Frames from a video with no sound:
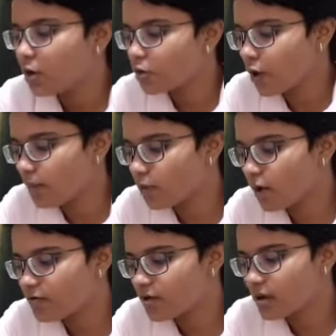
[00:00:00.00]

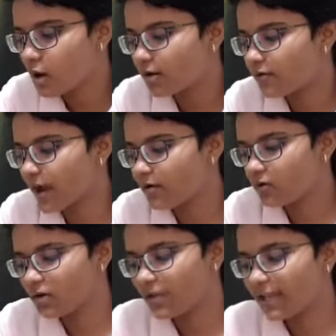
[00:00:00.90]
Rhombohedral or
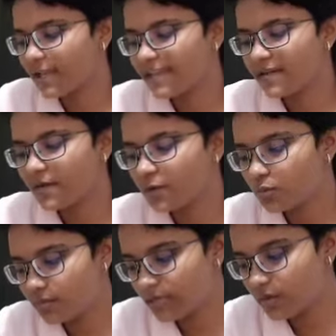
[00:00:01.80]
trigonal, A equal to
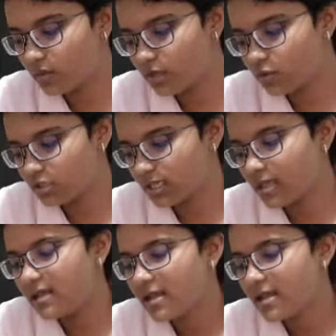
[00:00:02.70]
B equal to C,